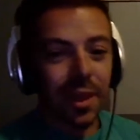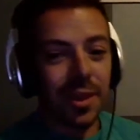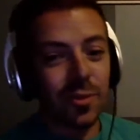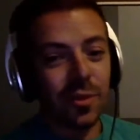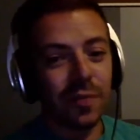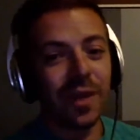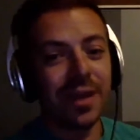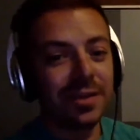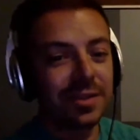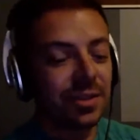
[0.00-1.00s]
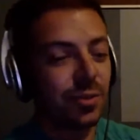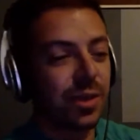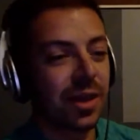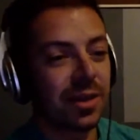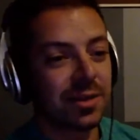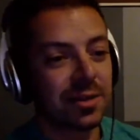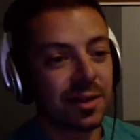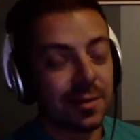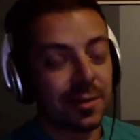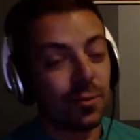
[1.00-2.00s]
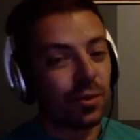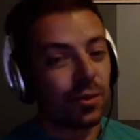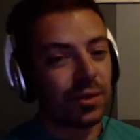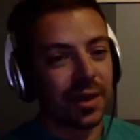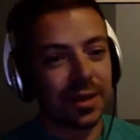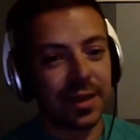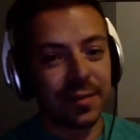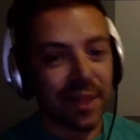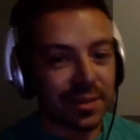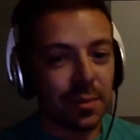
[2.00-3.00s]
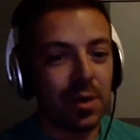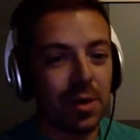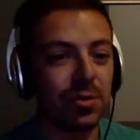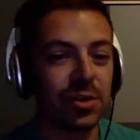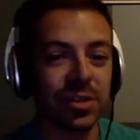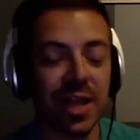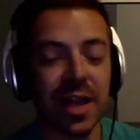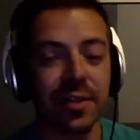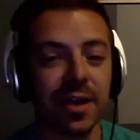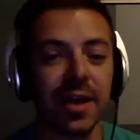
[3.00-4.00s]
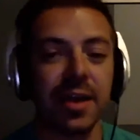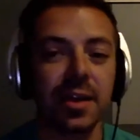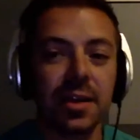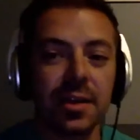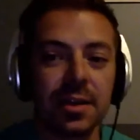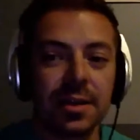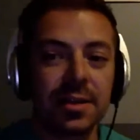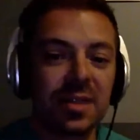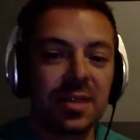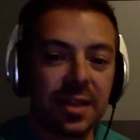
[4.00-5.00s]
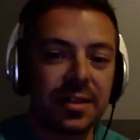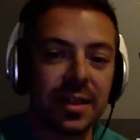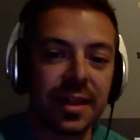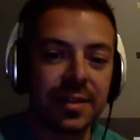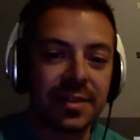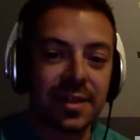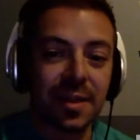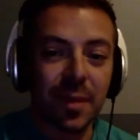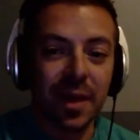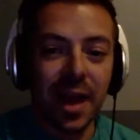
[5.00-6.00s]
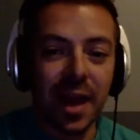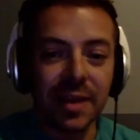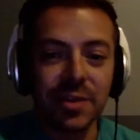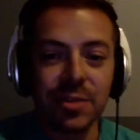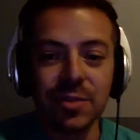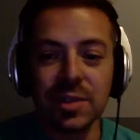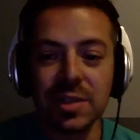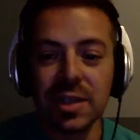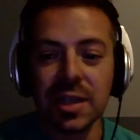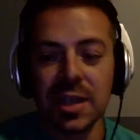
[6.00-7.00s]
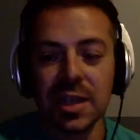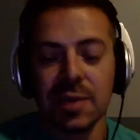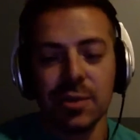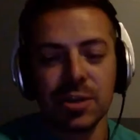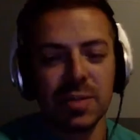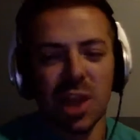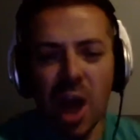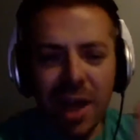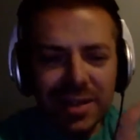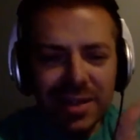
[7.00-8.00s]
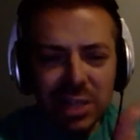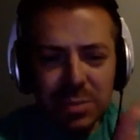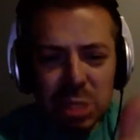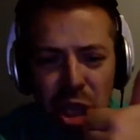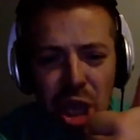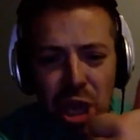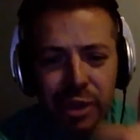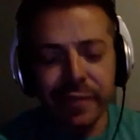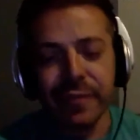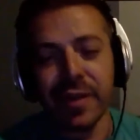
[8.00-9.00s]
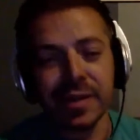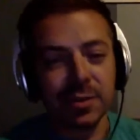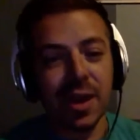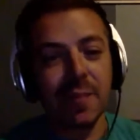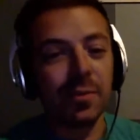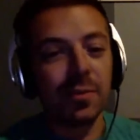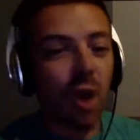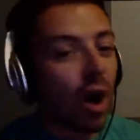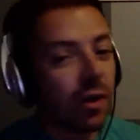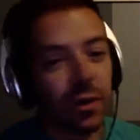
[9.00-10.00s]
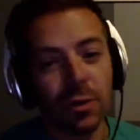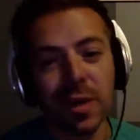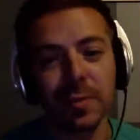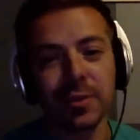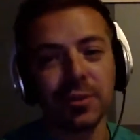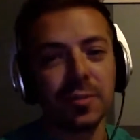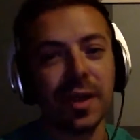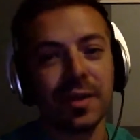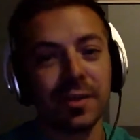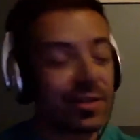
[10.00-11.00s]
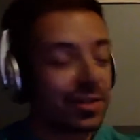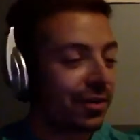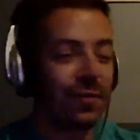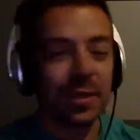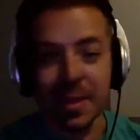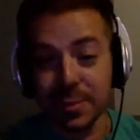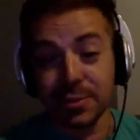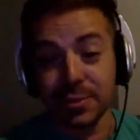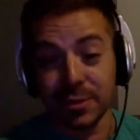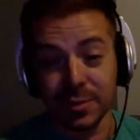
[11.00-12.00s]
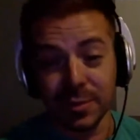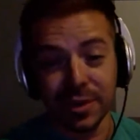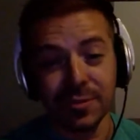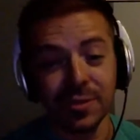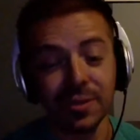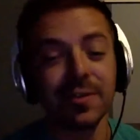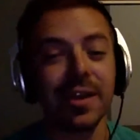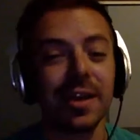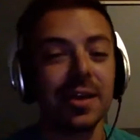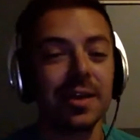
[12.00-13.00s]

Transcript: You will find us this weekend, more than likely, if not tomorrow or Saturday, Sunday at the latest, up on iTunes, which will be awesome. Yeah, you can finally subscribe, and all our old episodes will be on there. This is our 5th episode, which is pretty cool already.